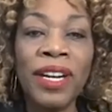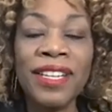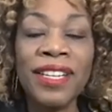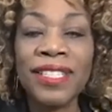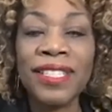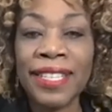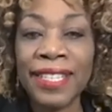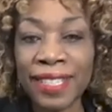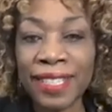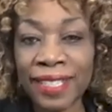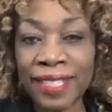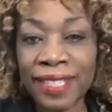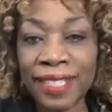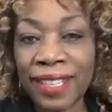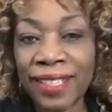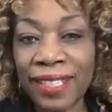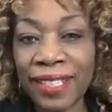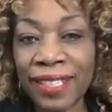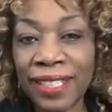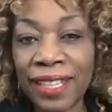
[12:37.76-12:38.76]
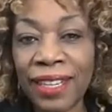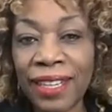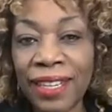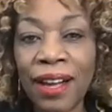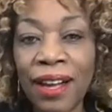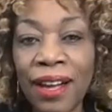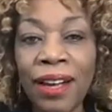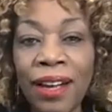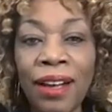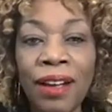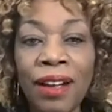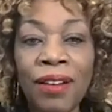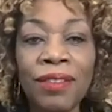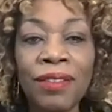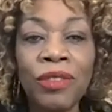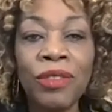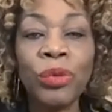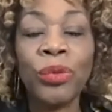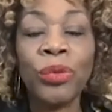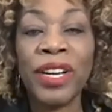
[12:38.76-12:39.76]
what is the necessity
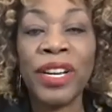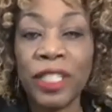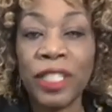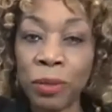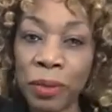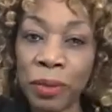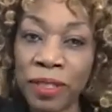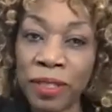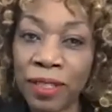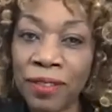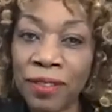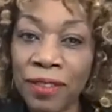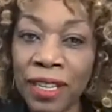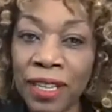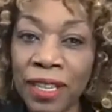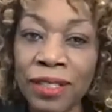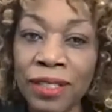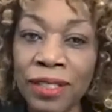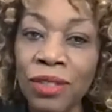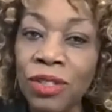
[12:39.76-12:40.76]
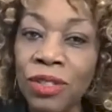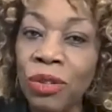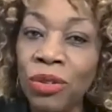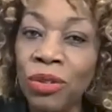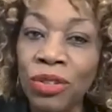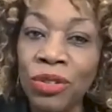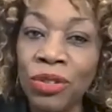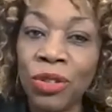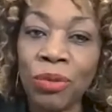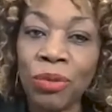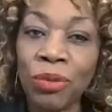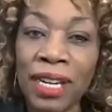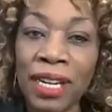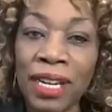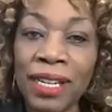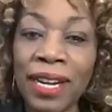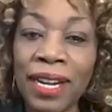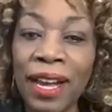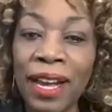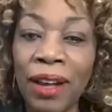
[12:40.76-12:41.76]
of race specific institutions
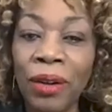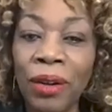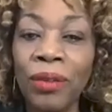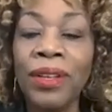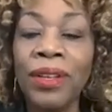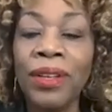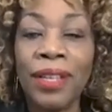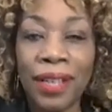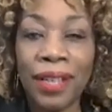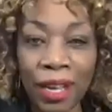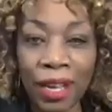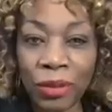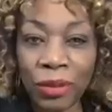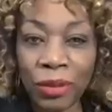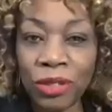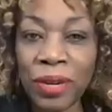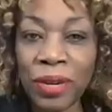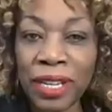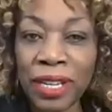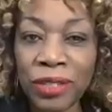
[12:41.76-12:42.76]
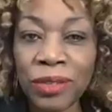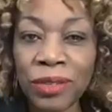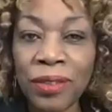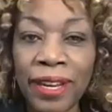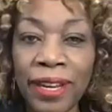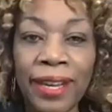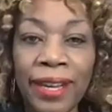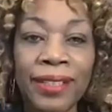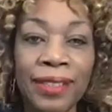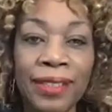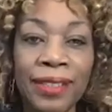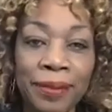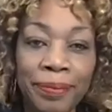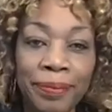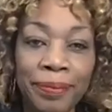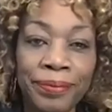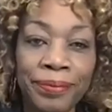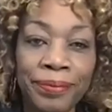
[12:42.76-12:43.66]
right now? How would you answer that?